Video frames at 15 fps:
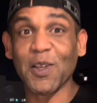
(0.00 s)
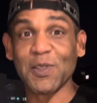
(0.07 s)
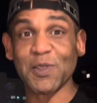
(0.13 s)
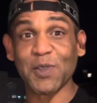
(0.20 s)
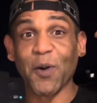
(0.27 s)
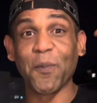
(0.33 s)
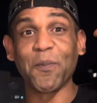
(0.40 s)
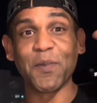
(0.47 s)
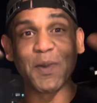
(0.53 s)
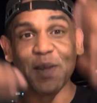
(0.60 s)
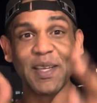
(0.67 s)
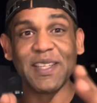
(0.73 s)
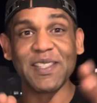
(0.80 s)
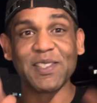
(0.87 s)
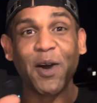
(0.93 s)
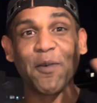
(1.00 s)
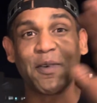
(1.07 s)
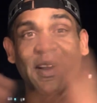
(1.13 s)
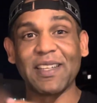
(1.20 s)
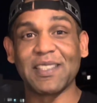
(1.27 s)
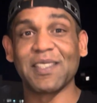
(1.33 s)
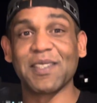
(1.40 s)
So please don't
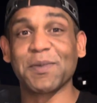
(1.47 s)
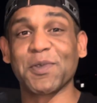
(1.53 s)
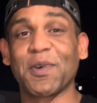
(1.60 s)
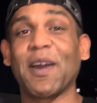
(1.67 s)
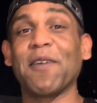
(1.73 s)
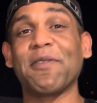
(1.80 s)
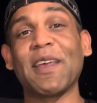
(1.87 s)
forget to subscribe.